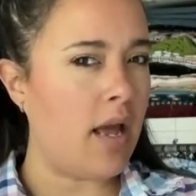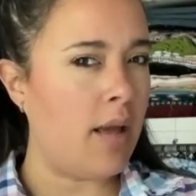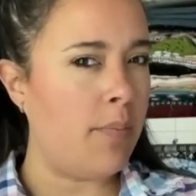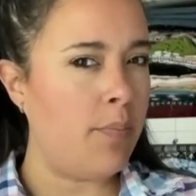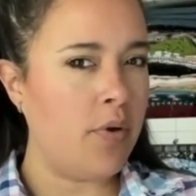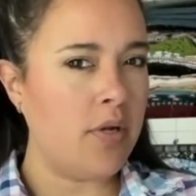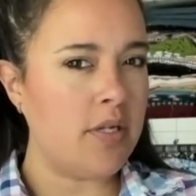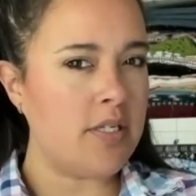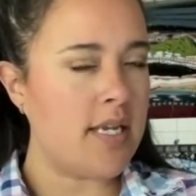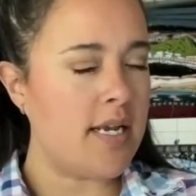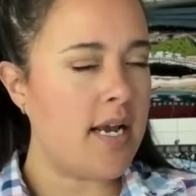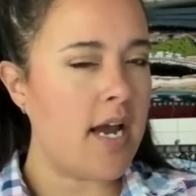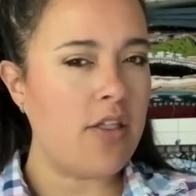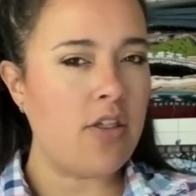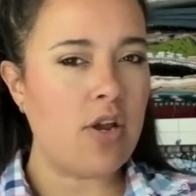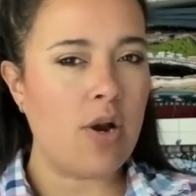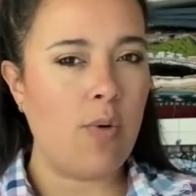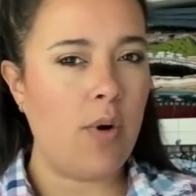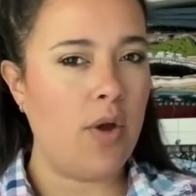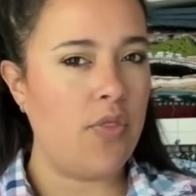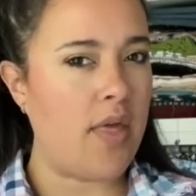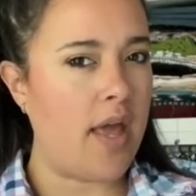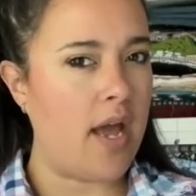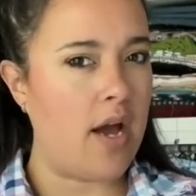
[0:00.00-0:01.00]
I put together
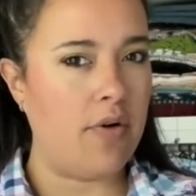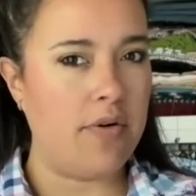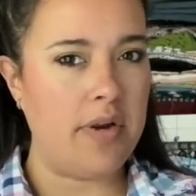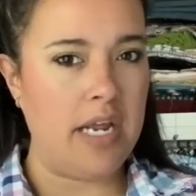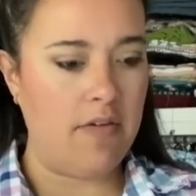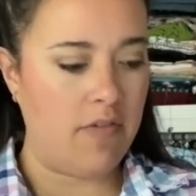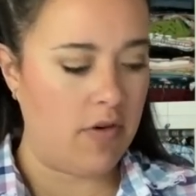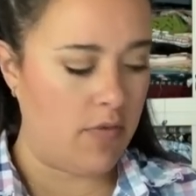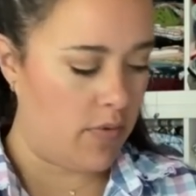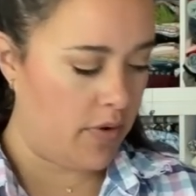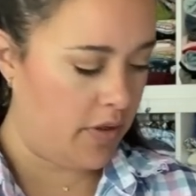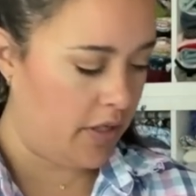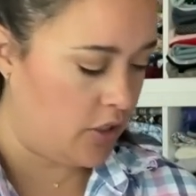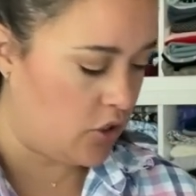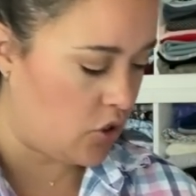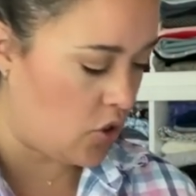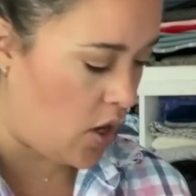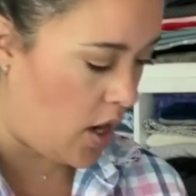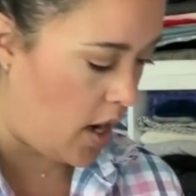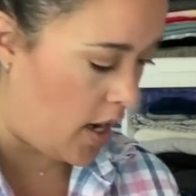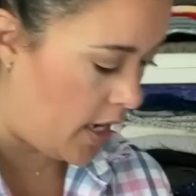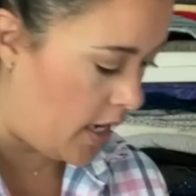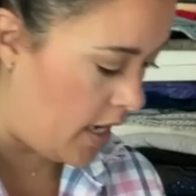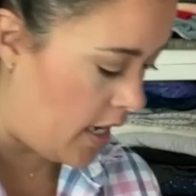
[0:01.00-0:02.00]
without even really
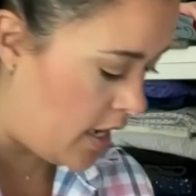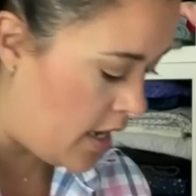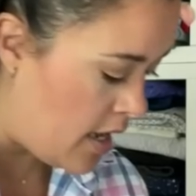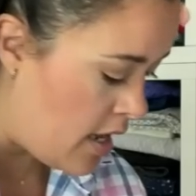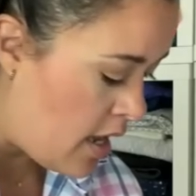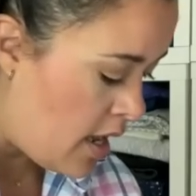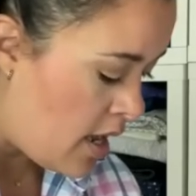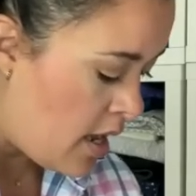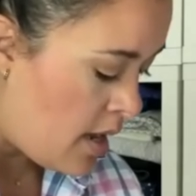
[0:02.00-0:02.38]
trying.